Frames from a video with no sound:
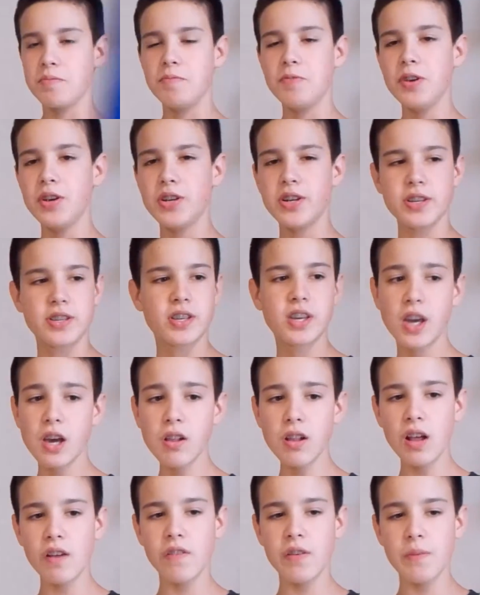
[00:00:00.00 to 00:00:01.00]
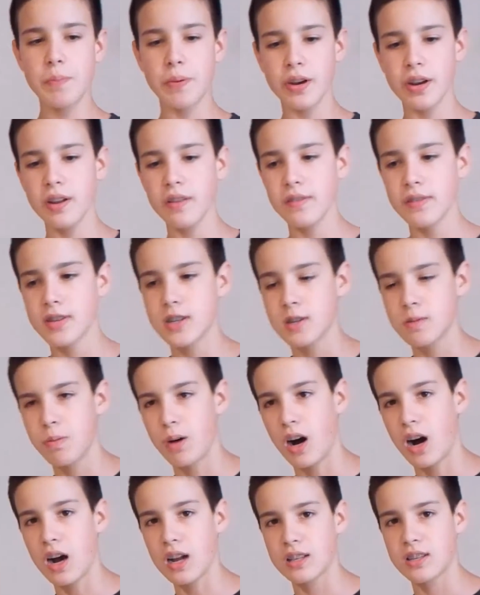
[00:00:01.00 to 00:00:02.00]
we just kill everybody in the
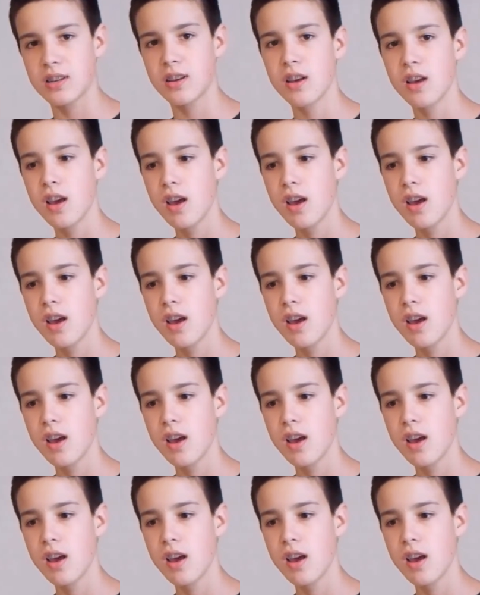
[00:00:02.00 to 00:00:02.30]
spot,